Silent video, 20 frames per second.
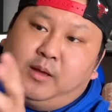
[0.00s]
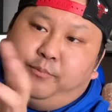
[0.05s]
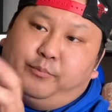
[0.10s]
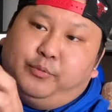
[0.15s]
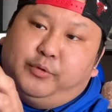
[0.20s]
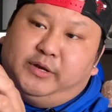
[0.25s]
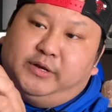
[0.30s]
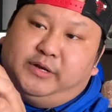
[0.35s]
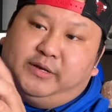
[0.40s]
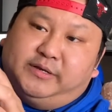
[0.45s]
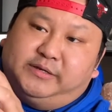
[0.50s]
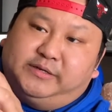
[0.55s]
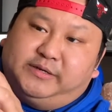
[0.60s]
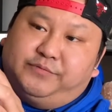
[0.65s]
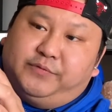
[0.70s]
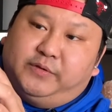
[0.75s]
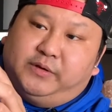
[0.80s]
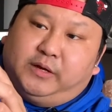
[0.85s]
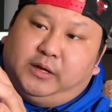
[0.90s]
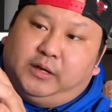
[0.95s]
put it in a
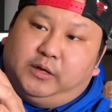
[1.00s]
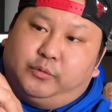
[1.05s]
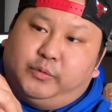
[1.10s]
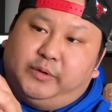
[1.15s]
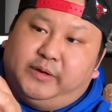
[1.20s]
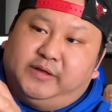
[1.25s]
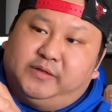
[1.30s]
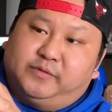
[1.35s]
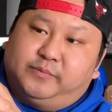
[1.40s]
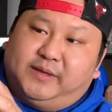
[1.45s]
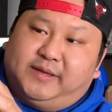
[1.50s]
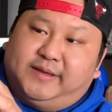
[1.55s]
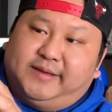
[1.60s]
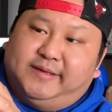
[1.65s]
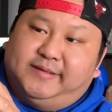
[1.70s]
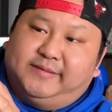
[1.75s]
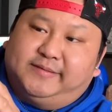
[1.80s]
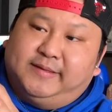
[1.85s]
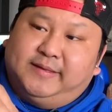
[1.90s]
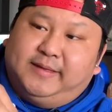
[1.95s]
different colorway is
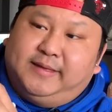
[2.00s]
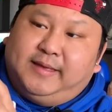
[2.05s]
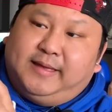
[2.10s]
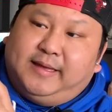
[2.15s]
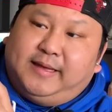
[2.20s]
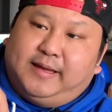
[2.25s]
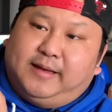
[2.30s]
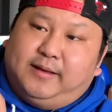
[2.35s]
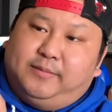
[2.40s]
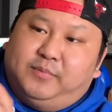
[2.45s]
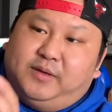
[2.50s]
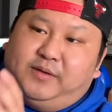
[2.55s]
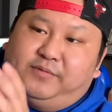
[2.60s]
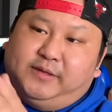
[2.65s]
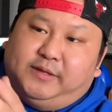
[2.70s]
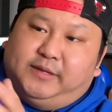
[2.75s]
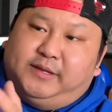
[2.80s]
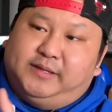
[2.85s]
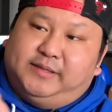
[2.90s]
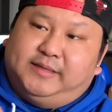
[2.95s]
because um, if
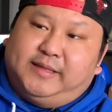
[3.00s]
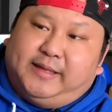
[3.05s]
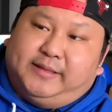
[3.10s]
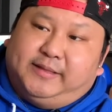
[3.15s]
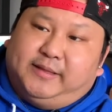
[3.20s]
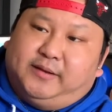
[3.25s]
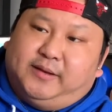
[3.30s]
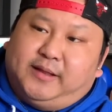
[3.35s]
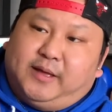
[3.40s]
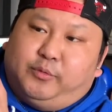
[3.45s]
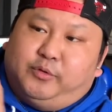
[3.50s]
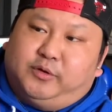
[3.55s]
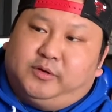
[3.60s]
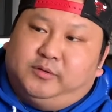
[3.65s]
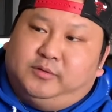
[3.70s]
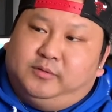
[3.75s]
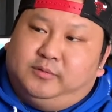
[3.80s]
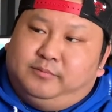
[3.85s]
they did that, then that would